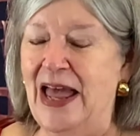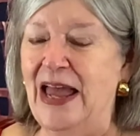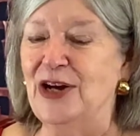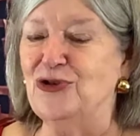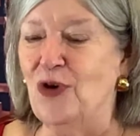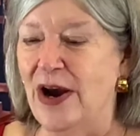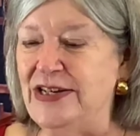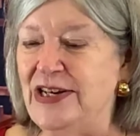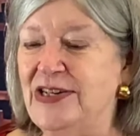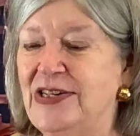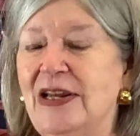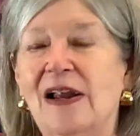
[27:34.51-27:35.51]
It
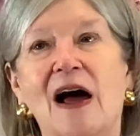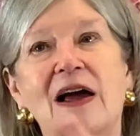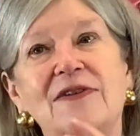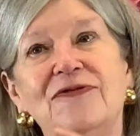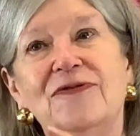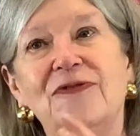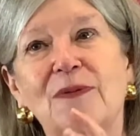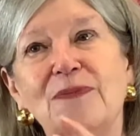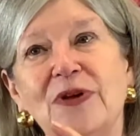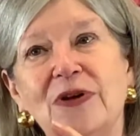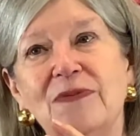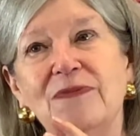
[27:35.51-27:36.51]
traces the life from
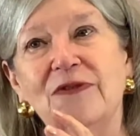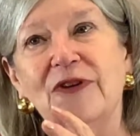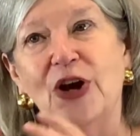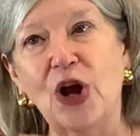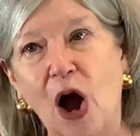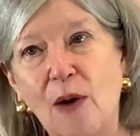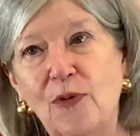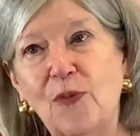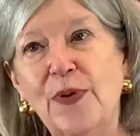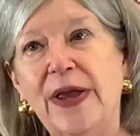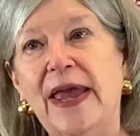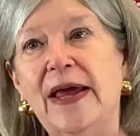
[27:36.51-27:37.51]
the very humble
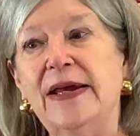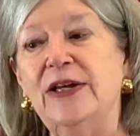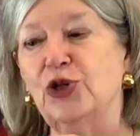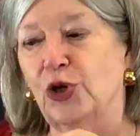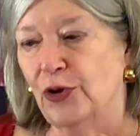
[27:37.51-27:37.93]
beginnings,